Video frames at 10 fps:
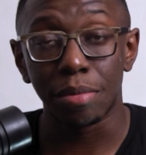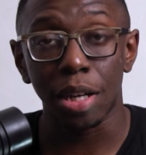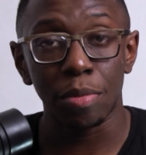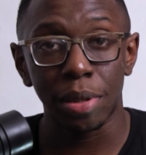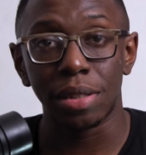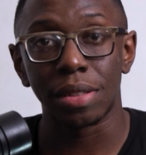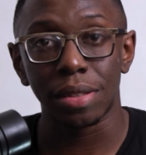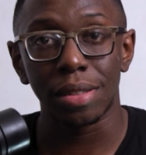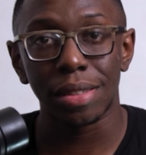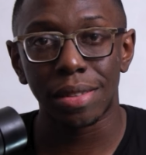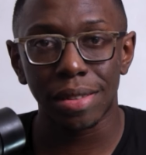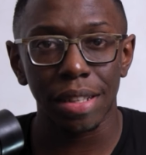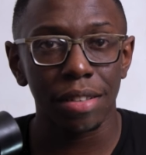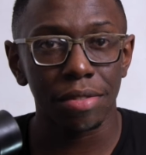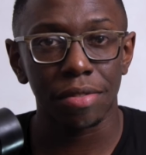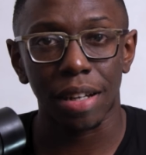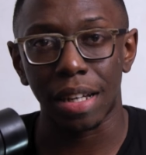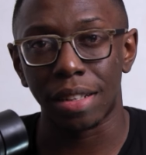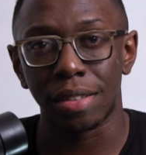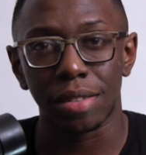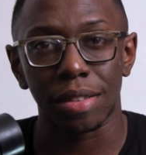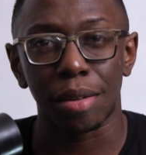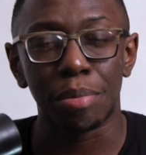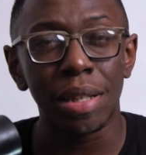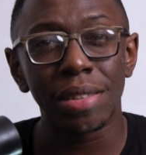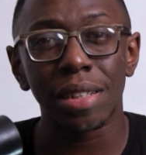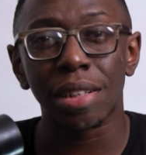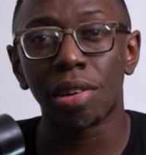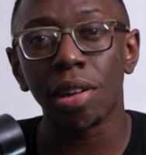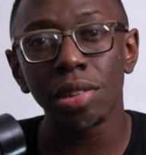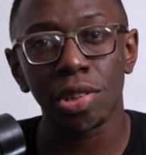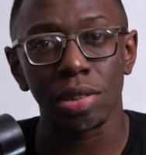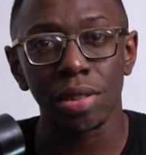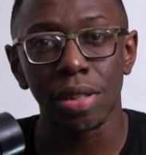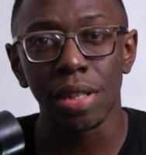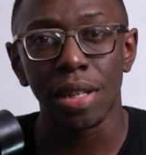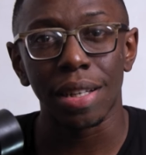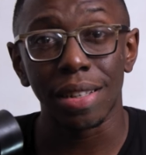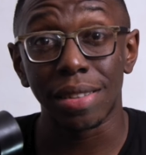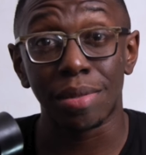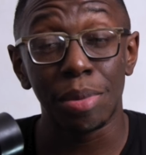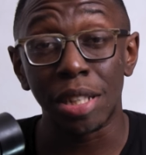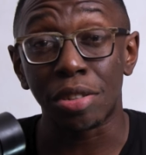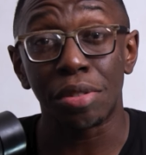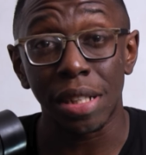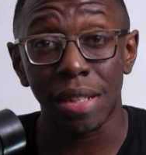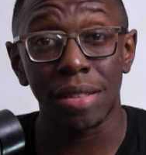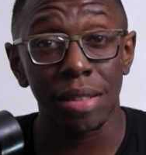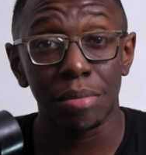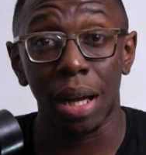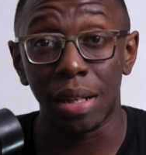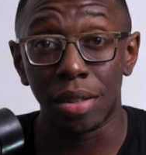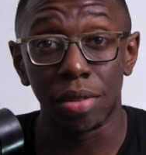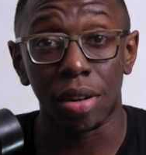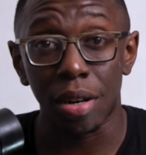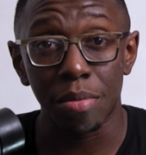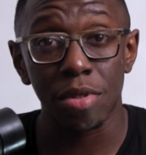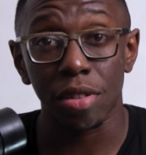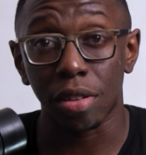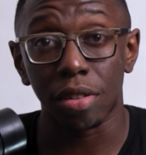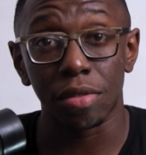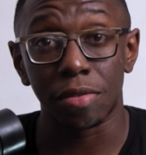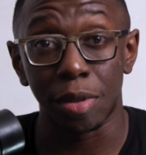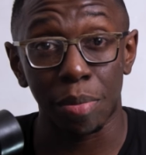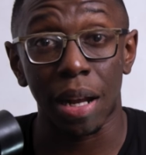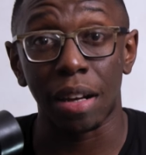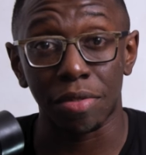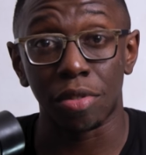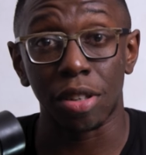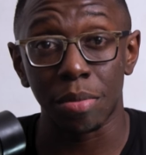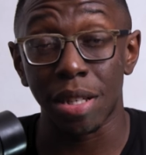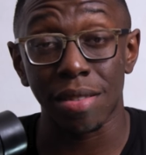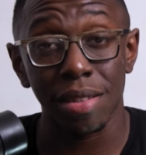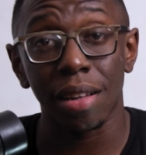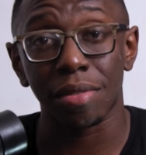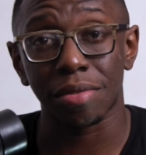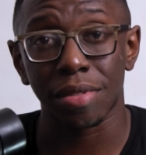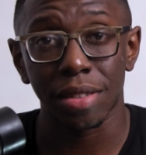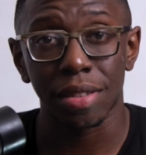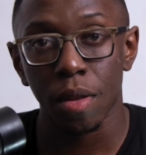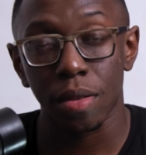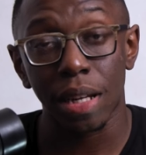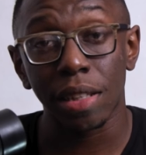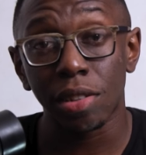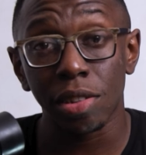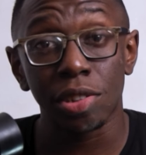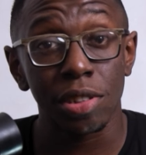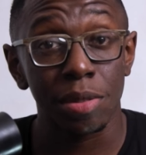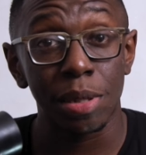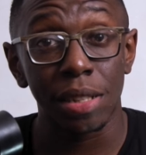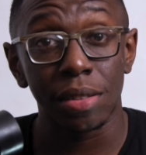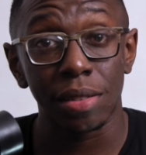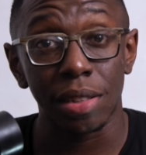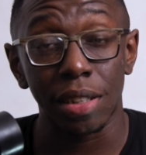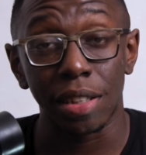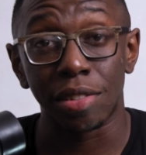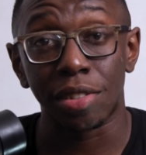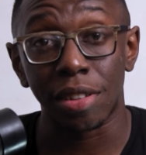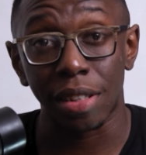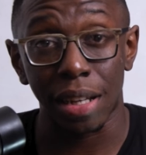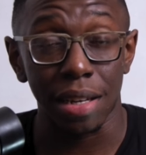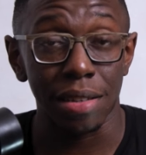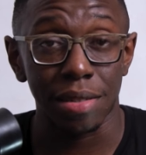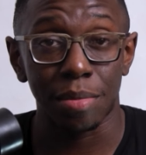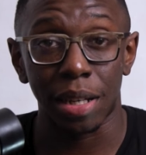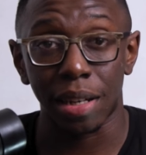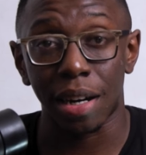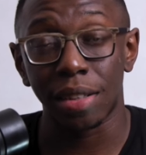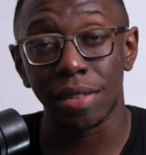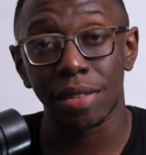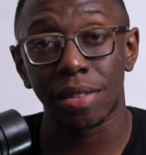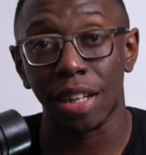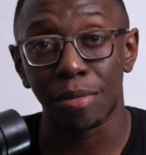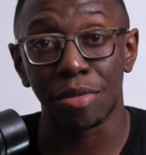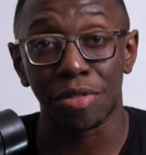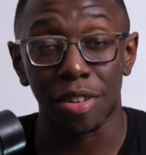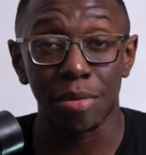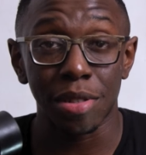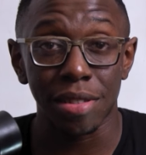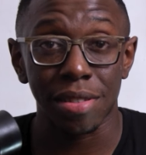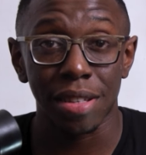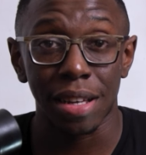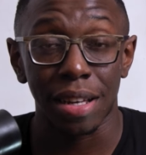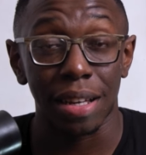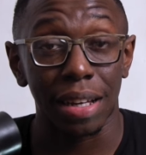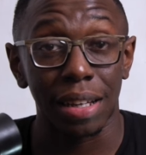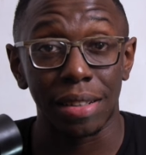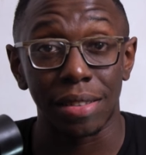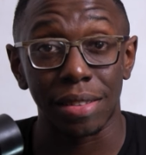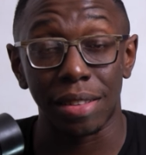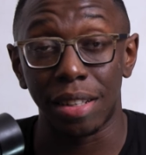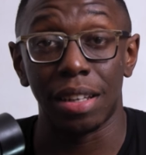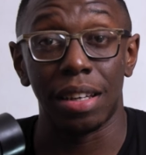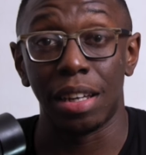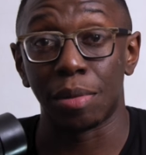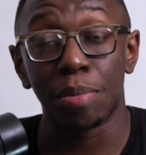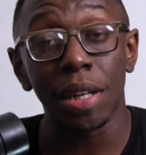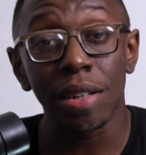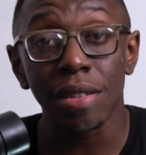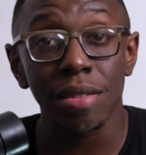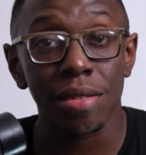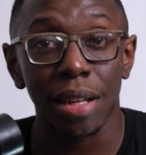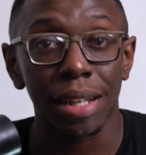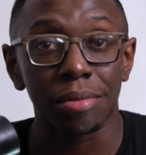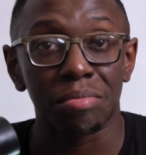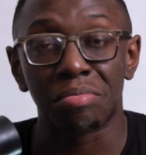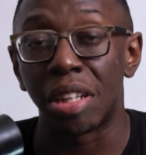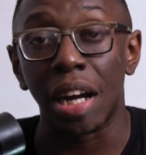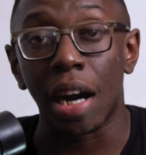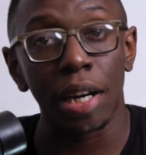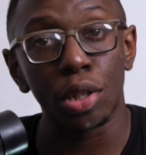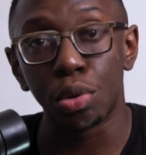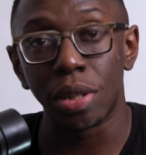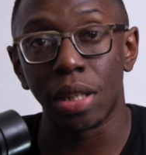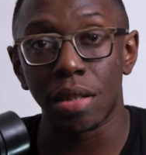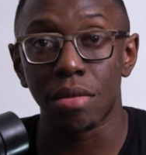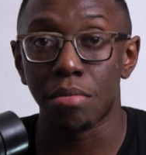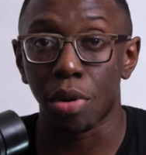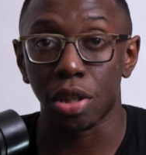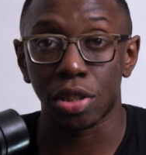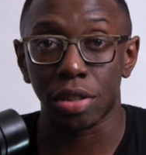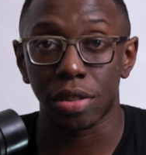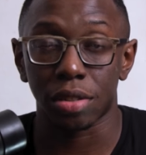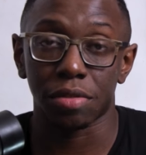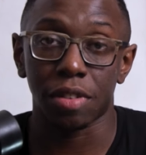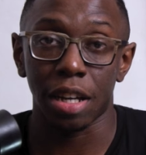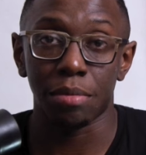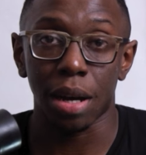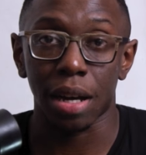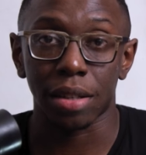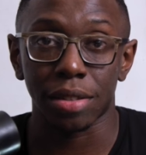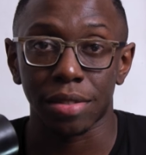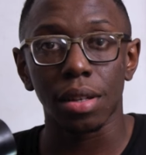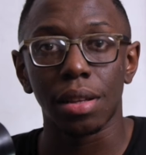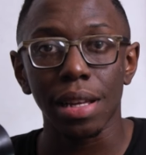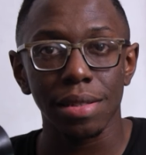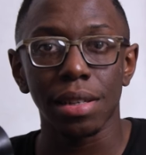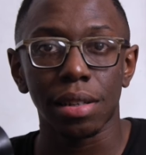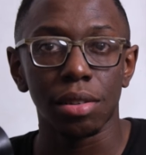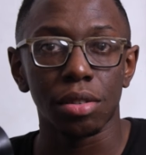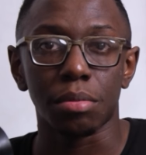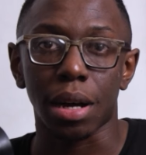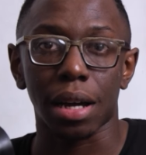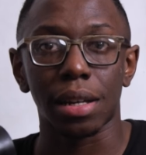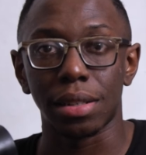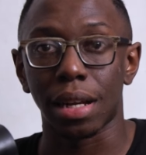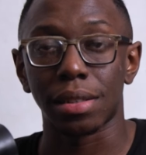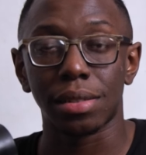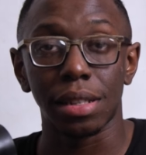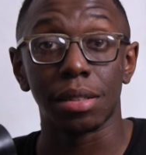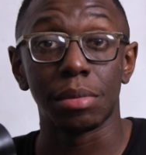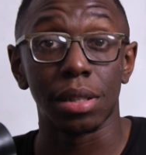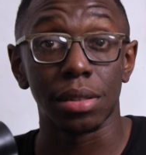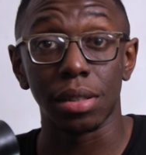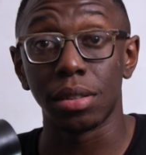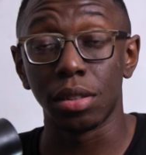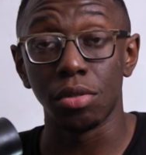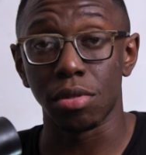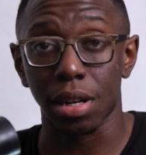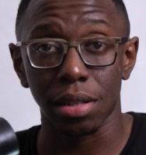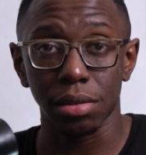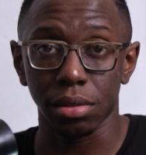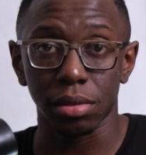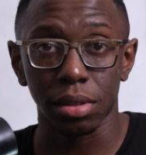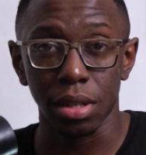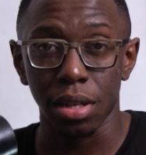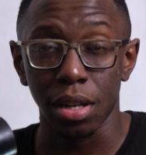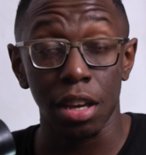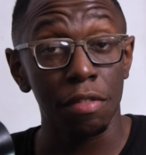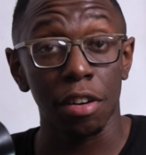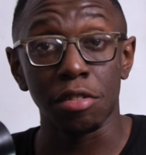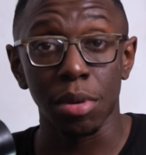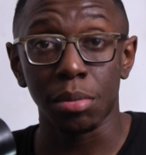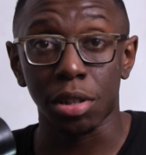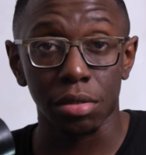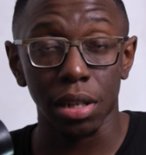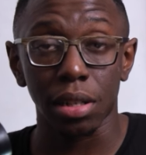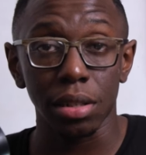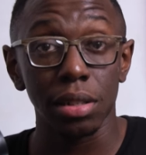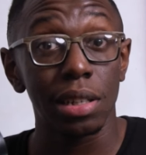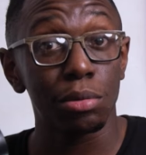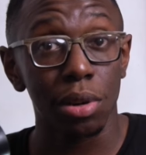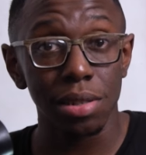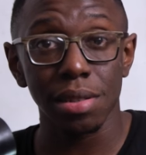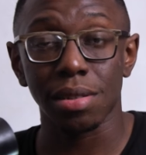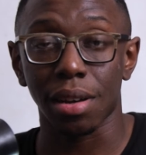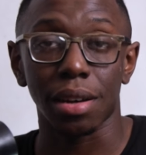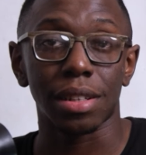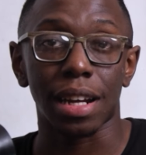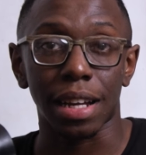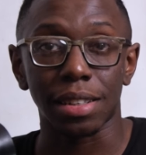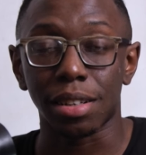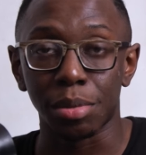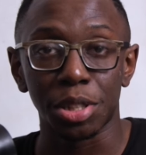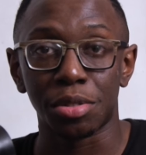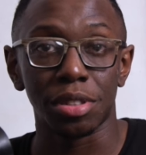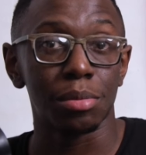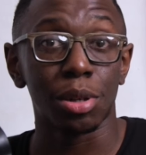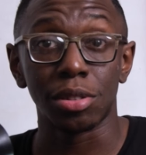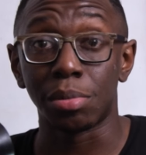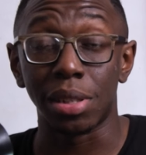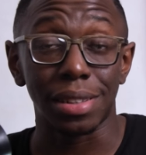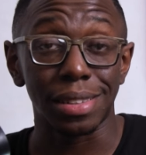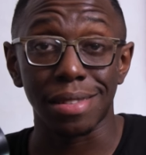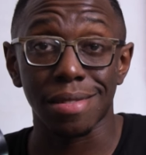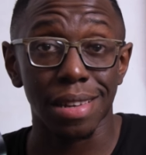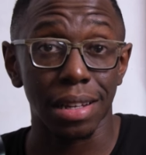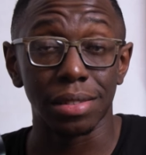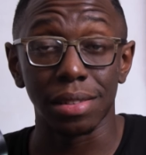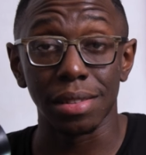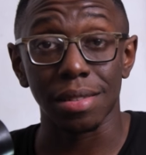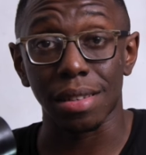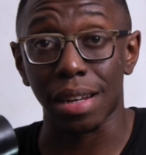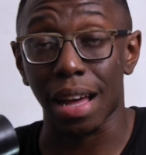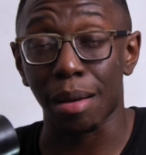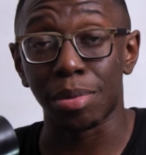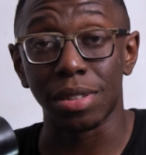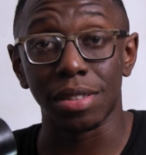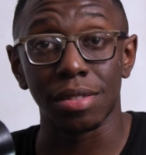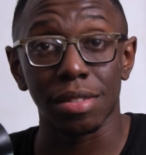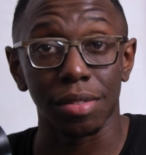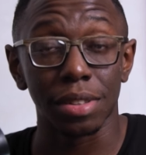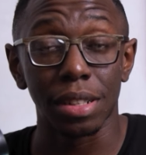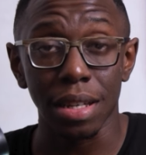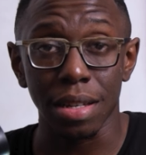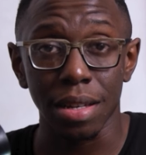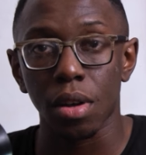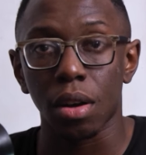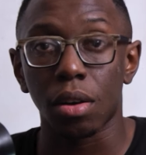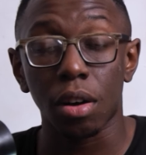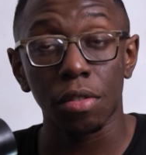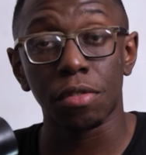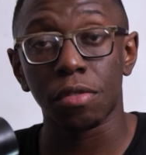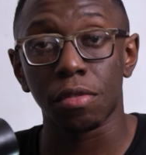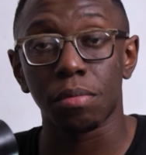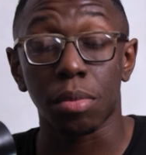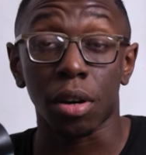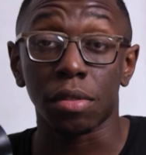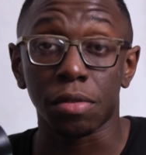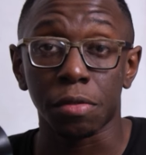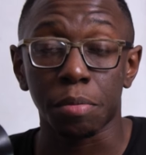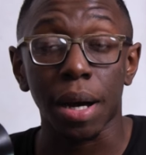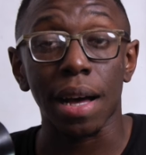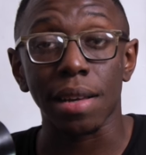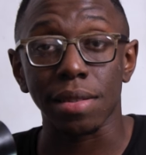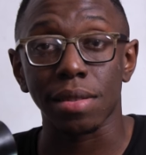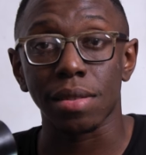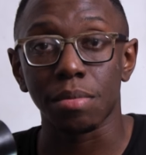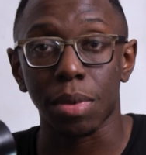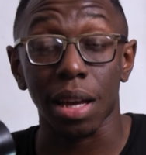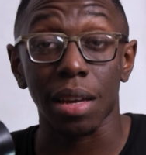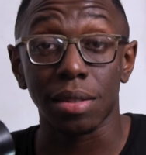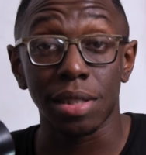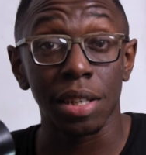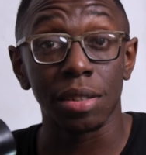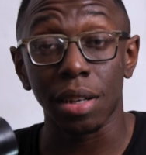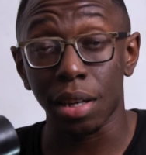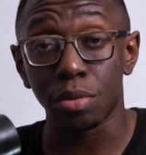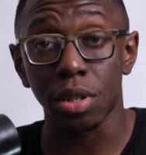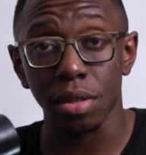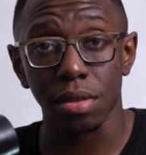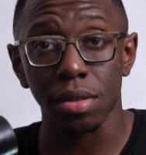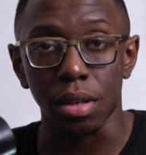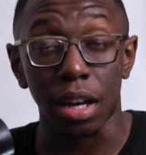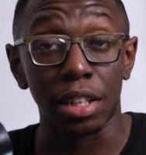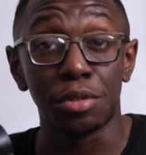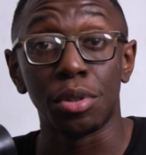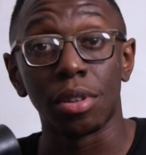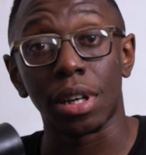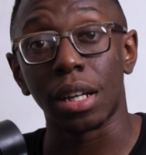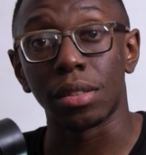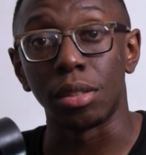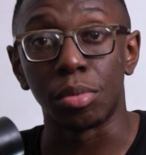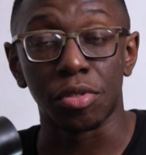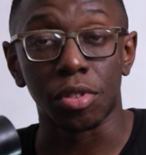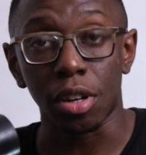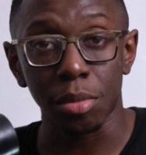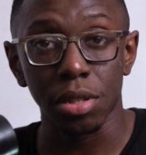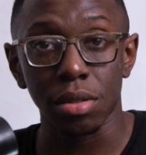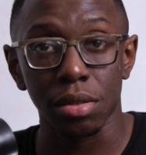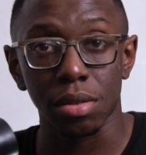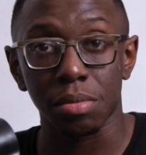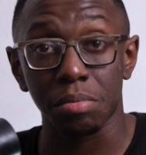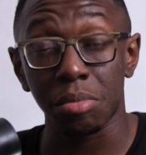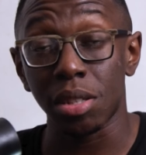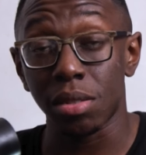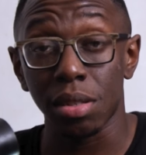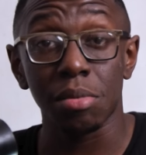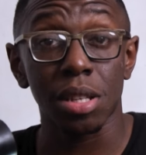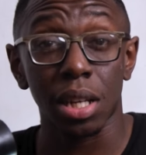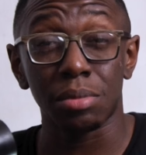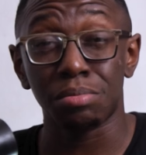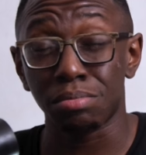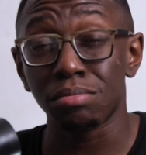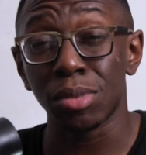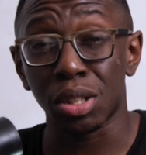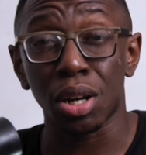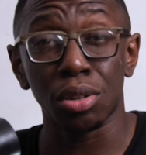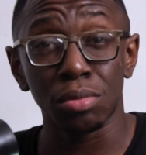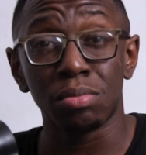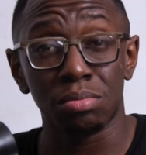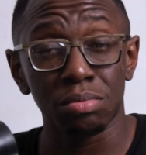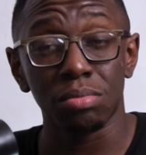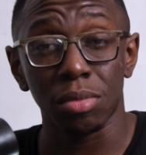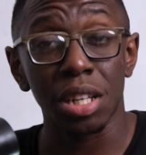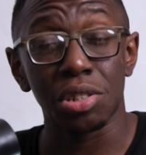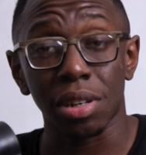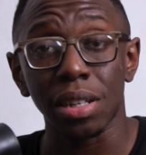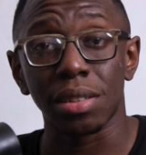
my opinion, this safe and appeasing culture is being created by the norms of the platform itself. That culture is being internalized by the artists and performers, and it appears that they aren't doing much to fight back. Let's take a look back at that statement in the news article. If I remember correctly, there was a song that had commentary about the political scandals and happenings of the day. Huff Puff Pass by Teo Edwards. And if you look at the performance, it seems that the crowd enjoyed